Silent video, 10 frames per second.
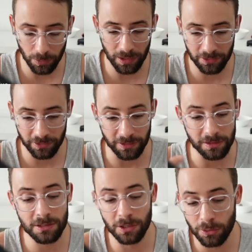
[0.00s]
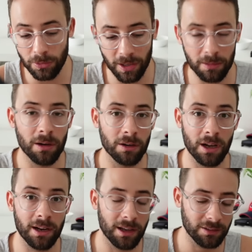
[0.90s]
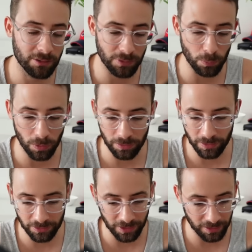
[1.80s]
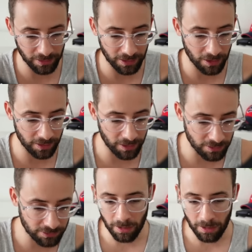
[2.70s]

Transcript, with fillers: Well, actually, two that are kind of active and one that's kind of like on and off.